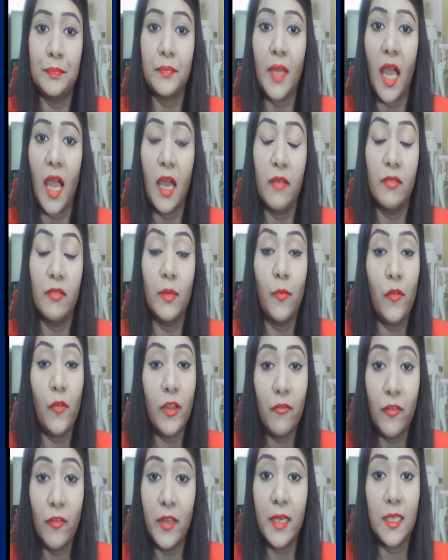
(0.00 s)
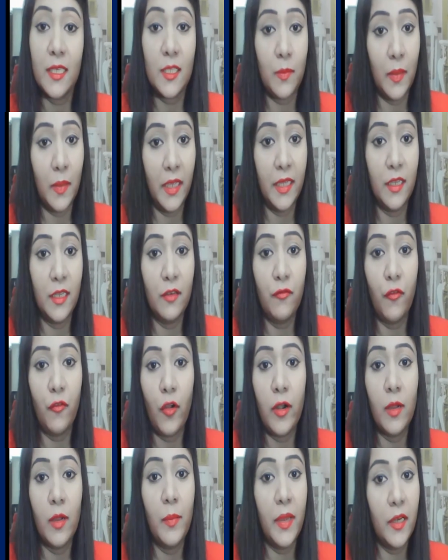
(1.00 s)
I will briefly explain it for
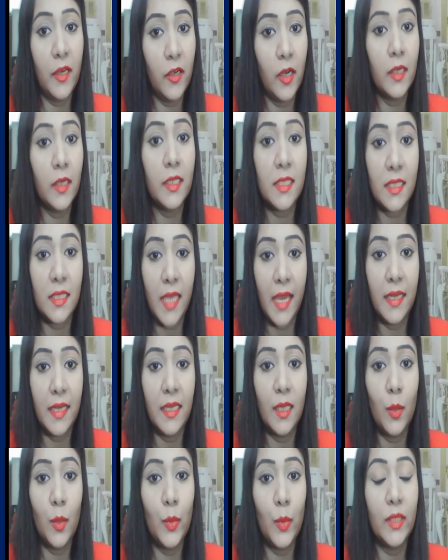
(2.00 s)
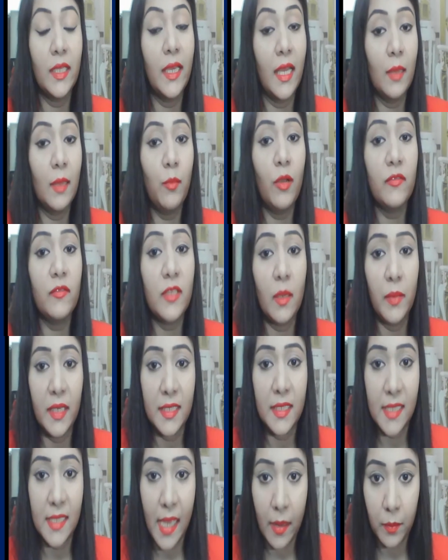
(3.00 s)
a better understanding with the help of some
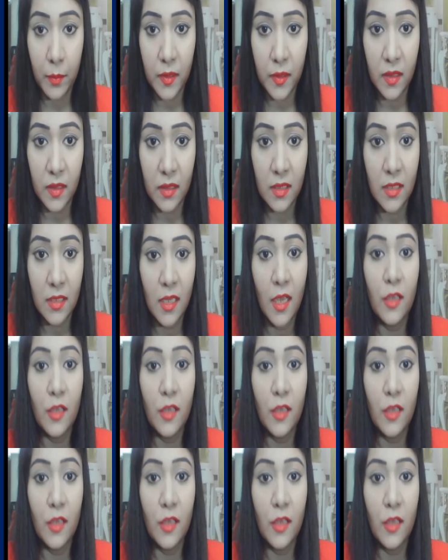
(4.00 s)
examples